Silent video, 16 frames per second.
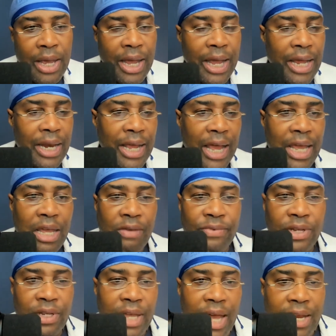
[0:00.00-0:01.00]
And I
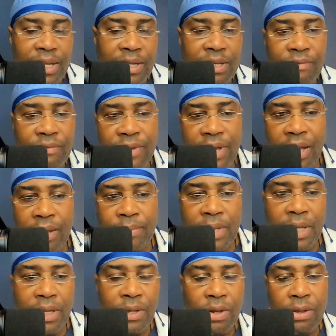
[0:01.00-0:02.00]
even kind of developed
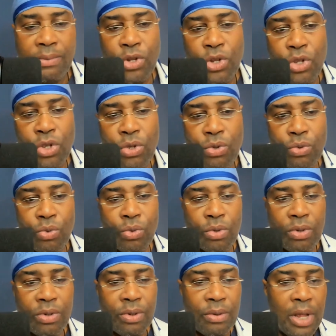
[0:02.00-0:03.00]
a little new
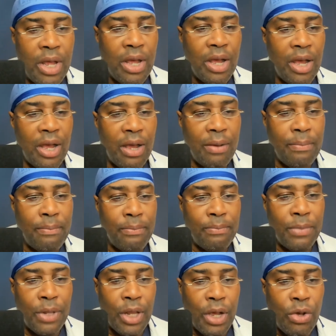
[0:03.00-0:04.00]
uh,
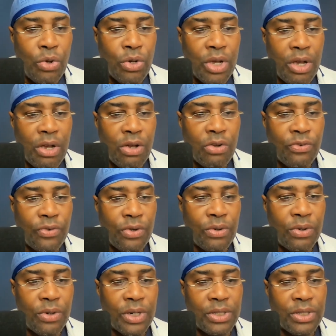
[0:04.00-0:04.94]
logo for